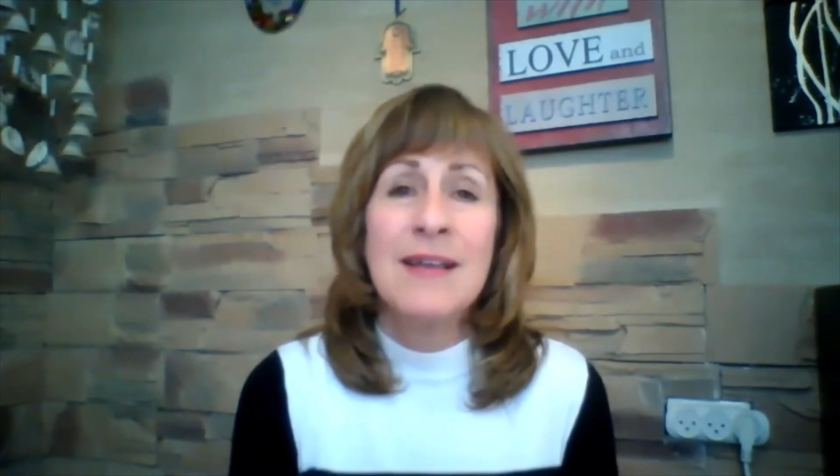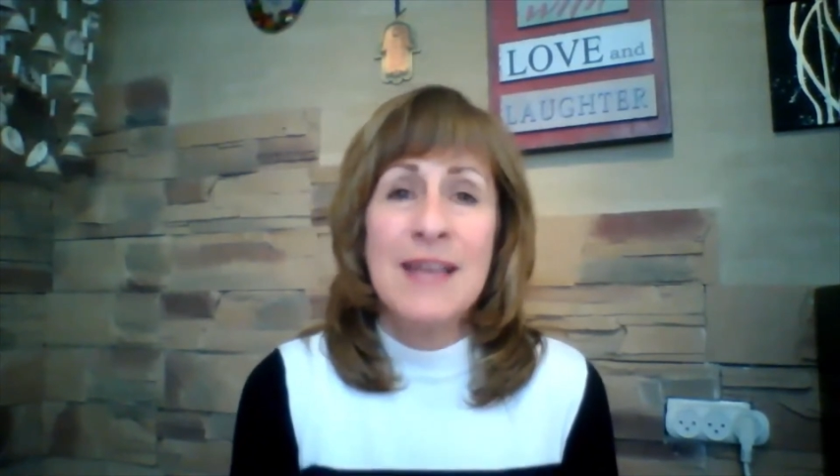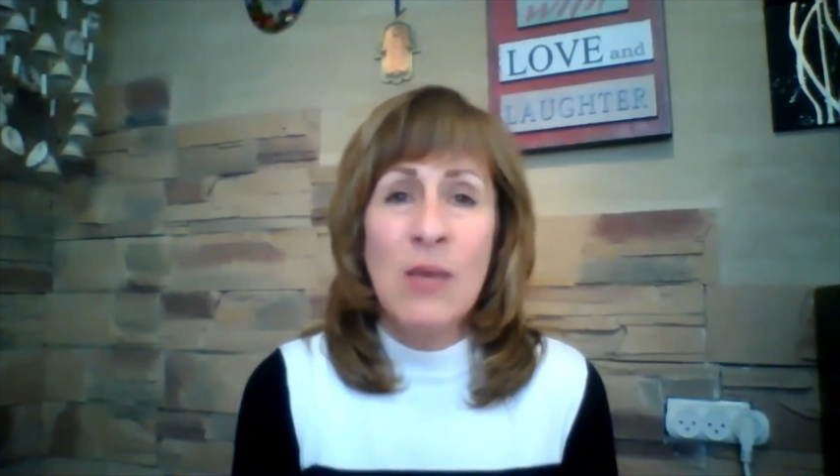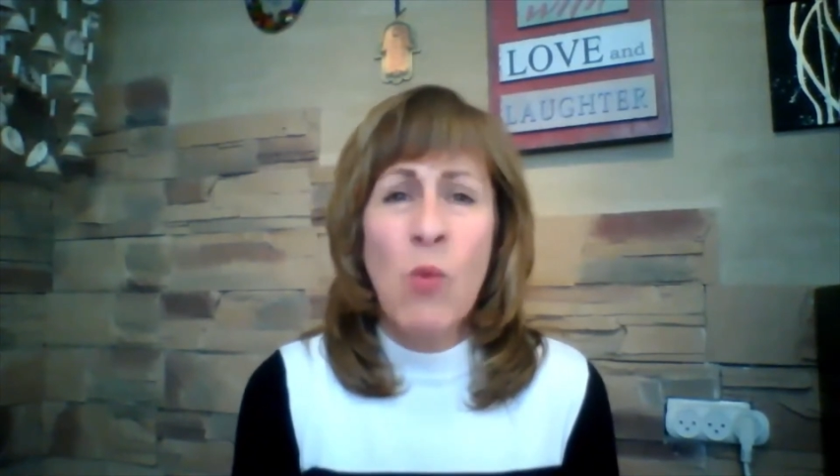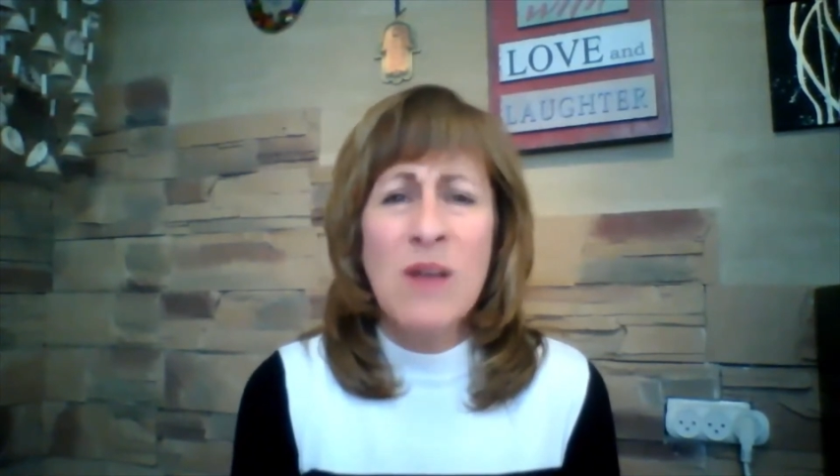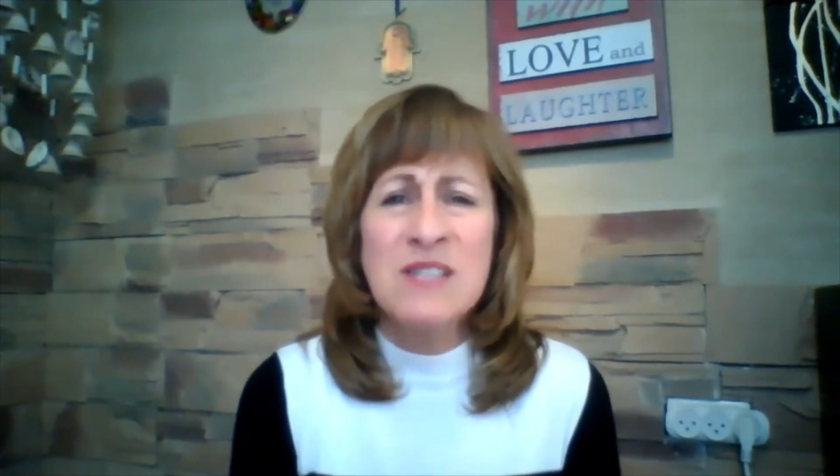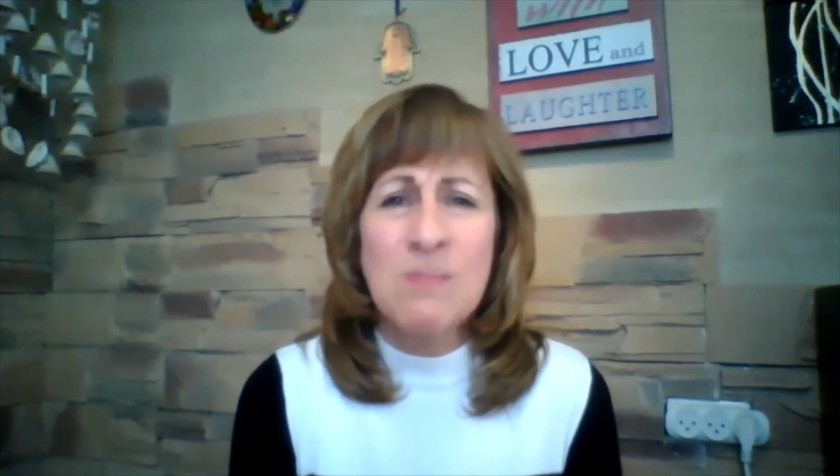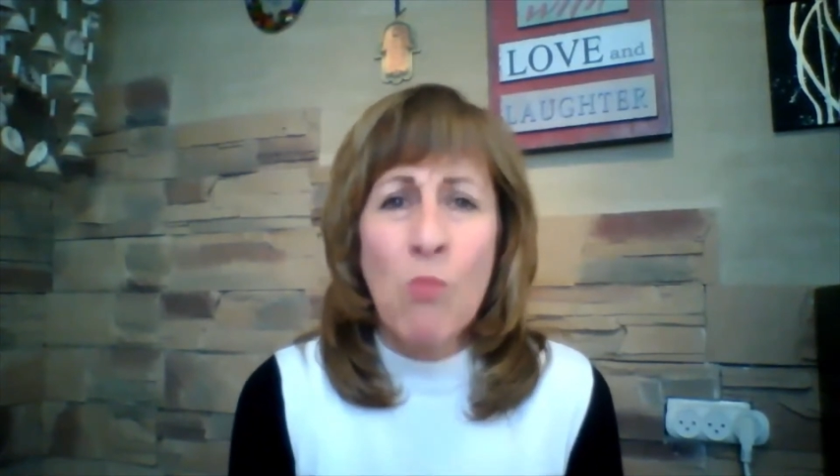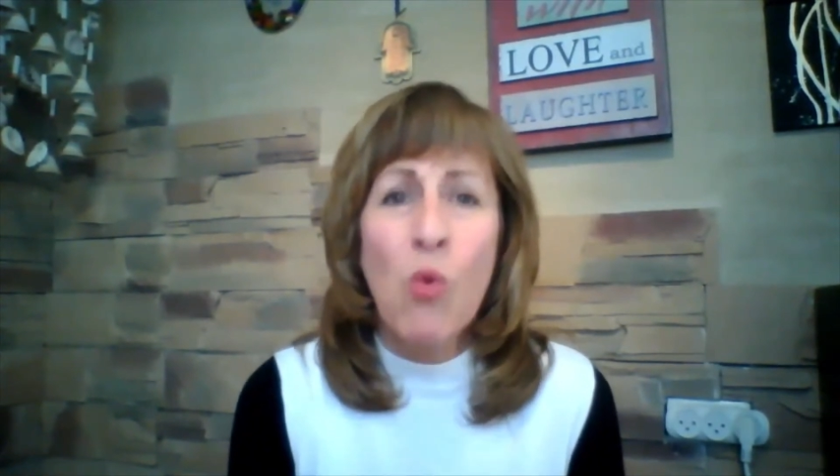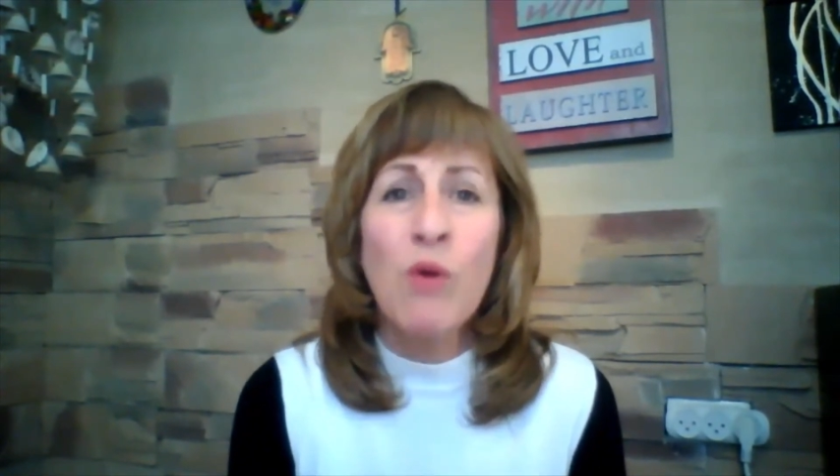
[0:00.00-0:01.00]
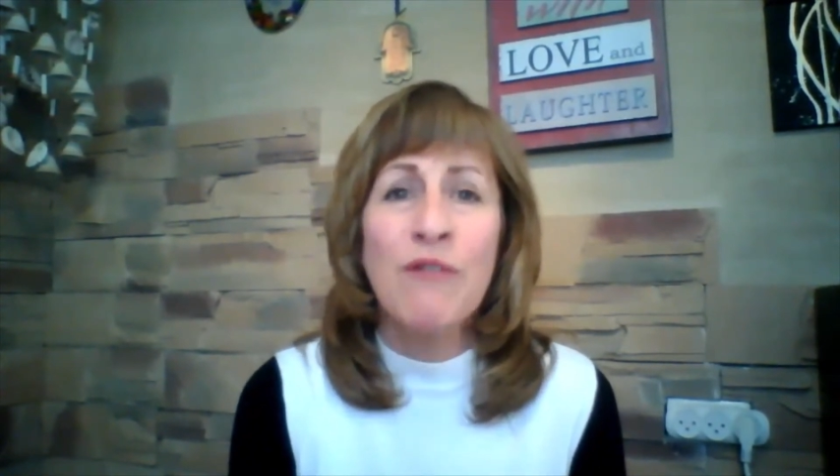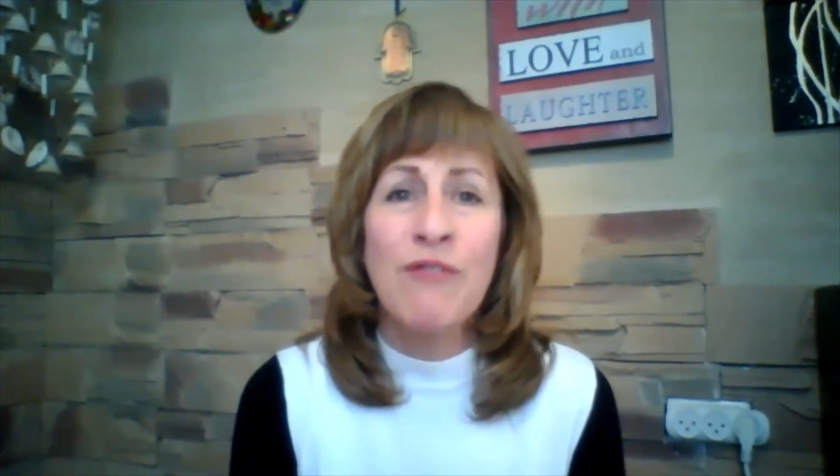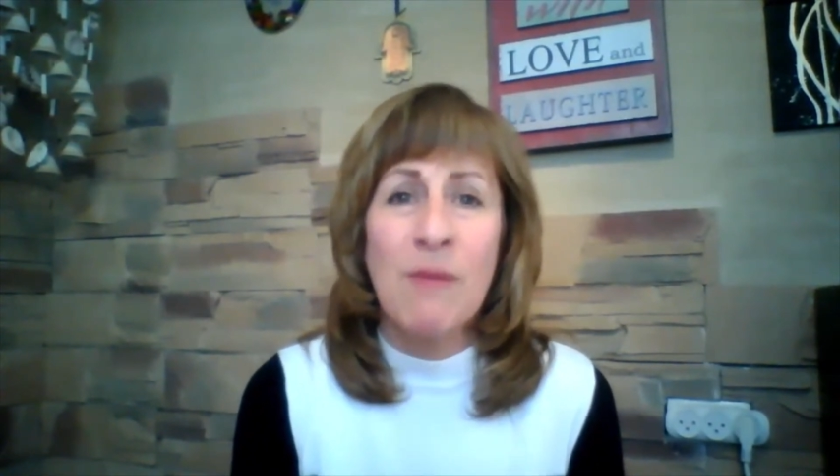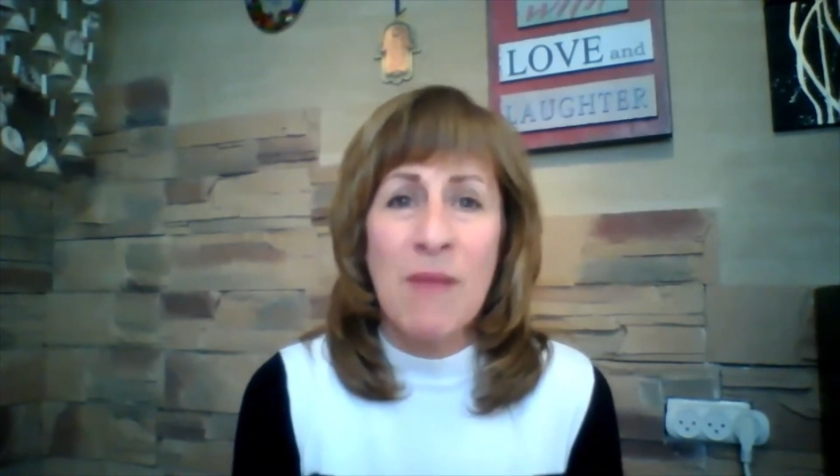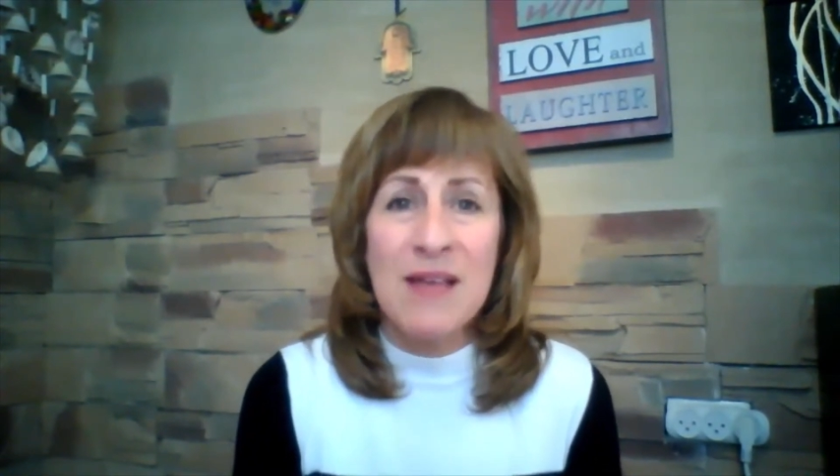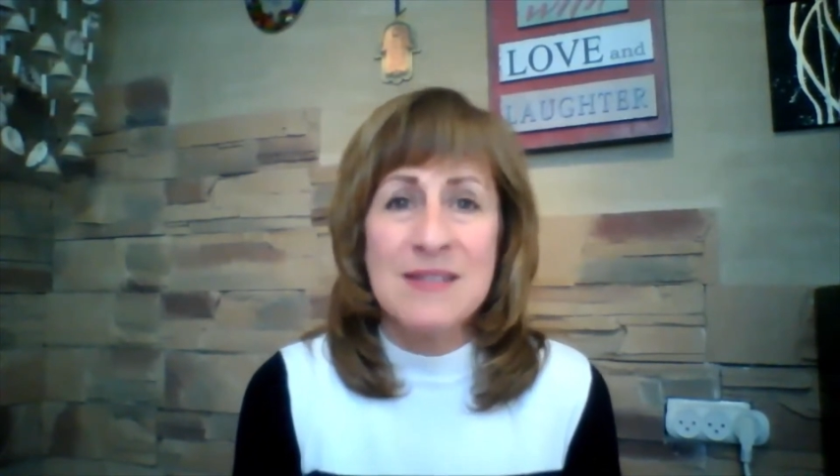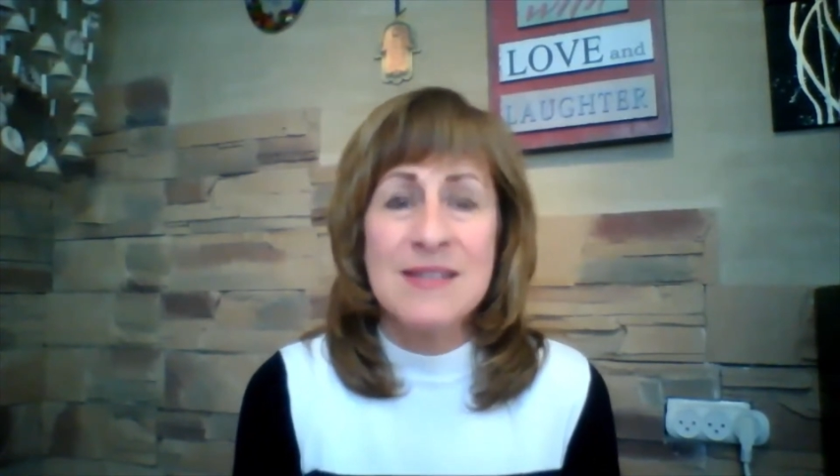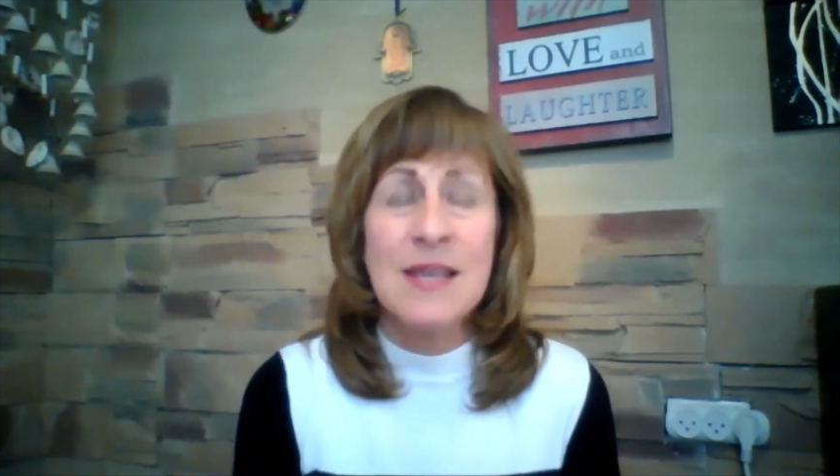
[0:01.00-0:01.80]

He wants more from us. He